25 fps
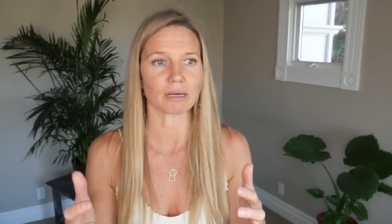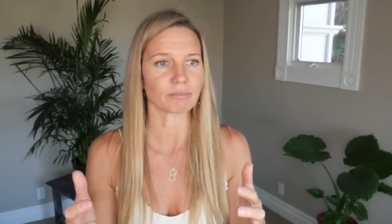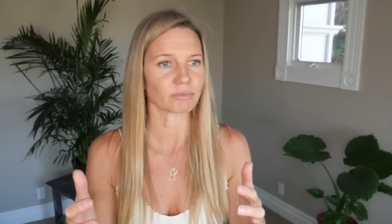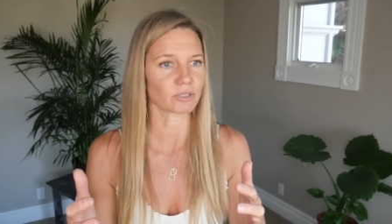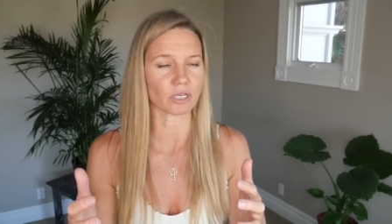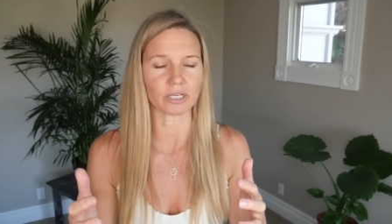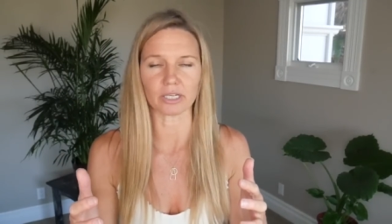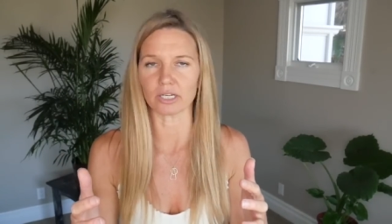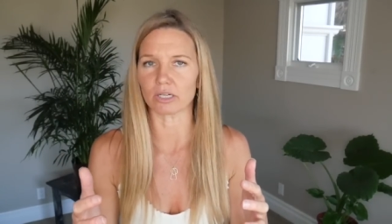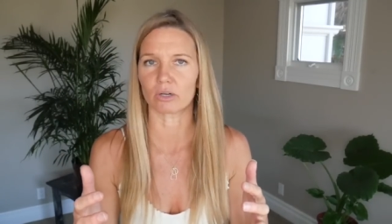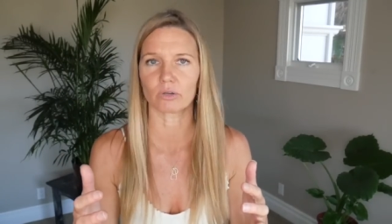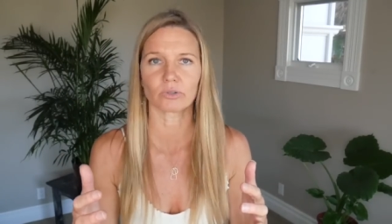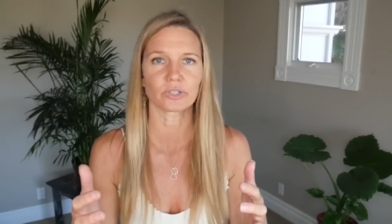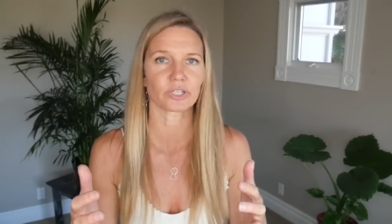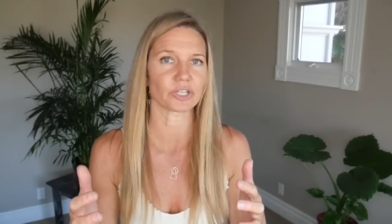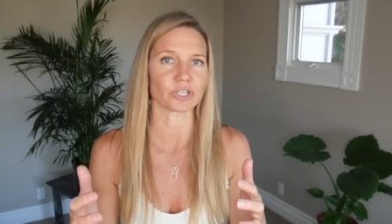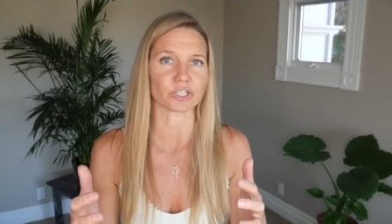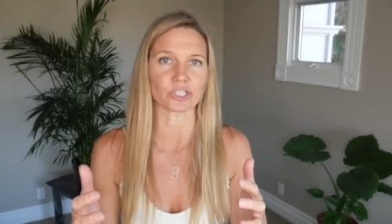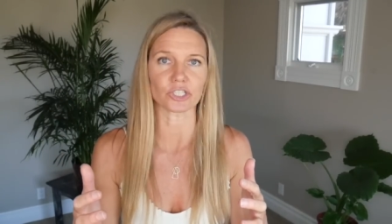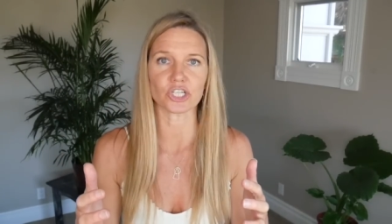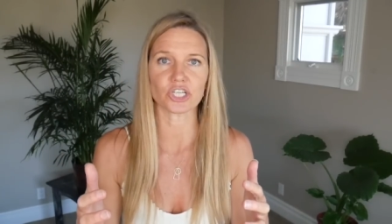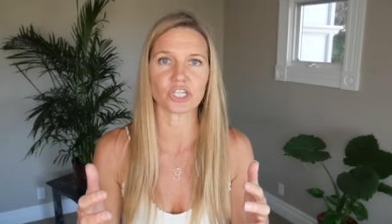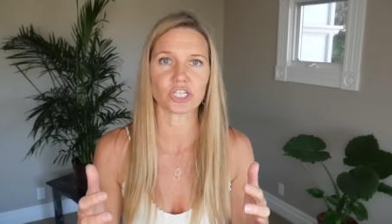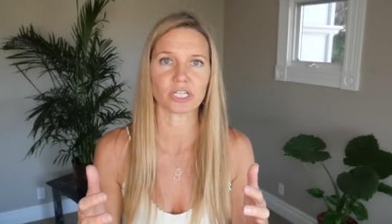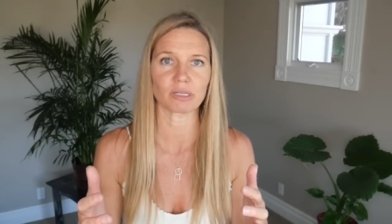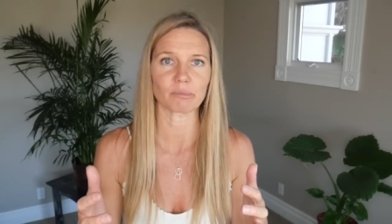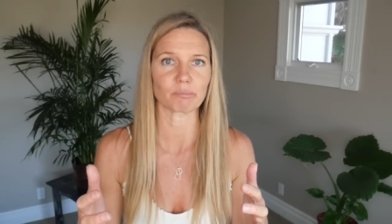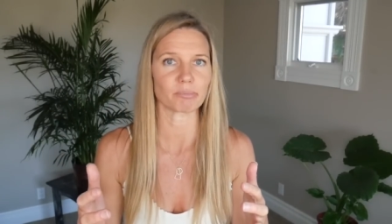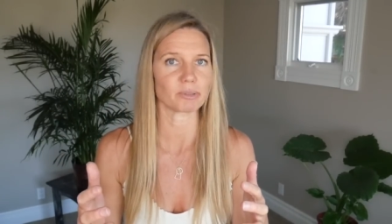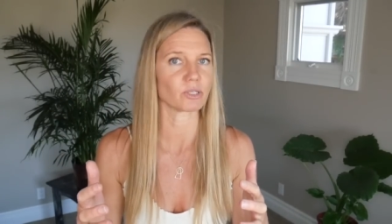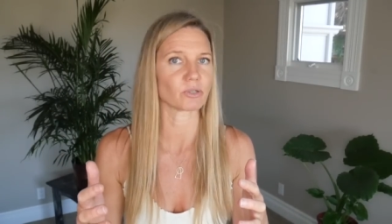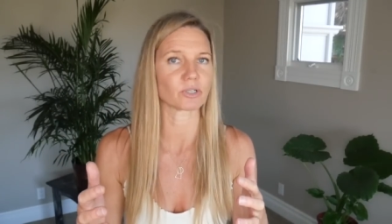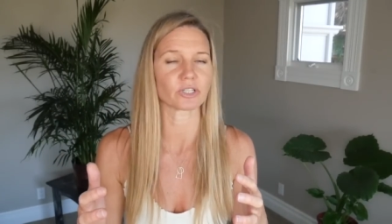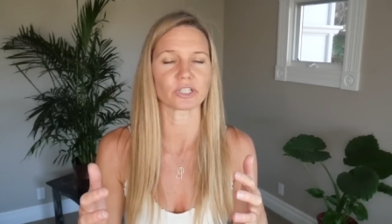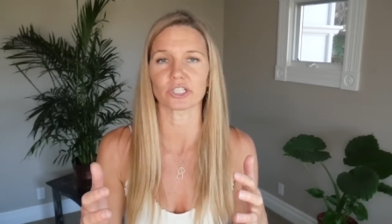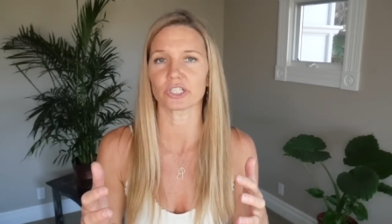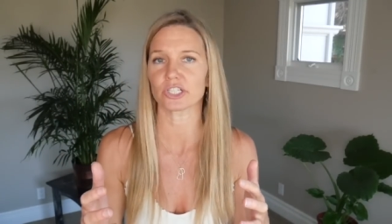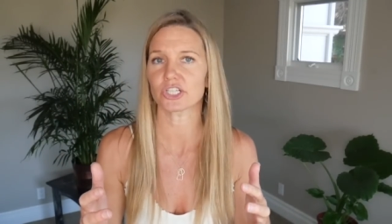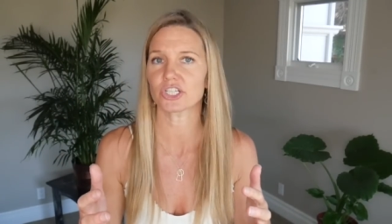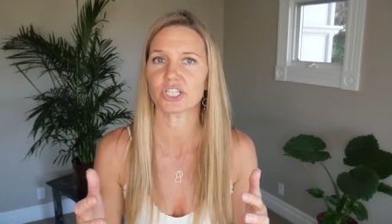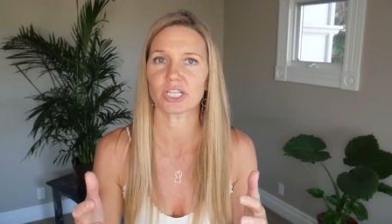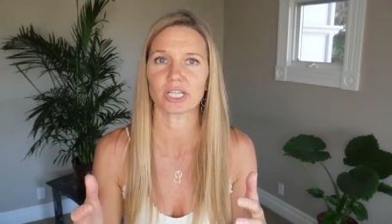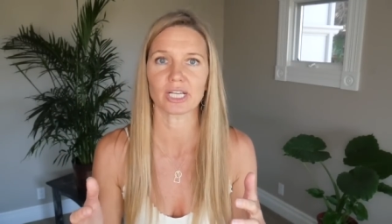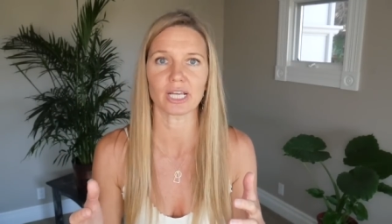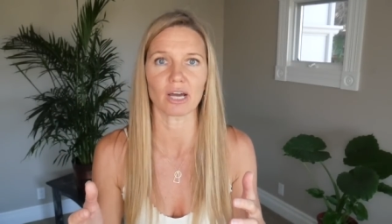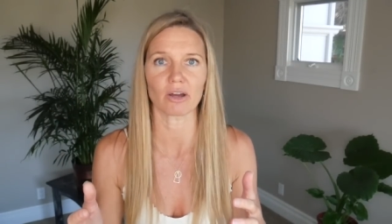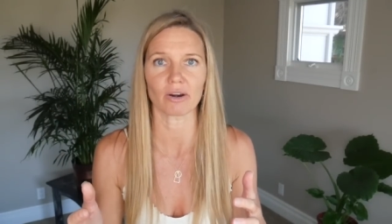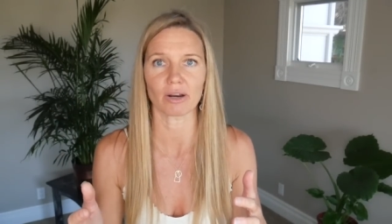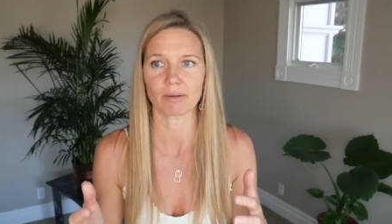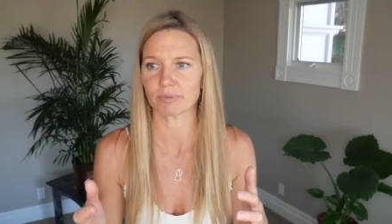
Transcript: I'm talking owning our shit, puking our shit out.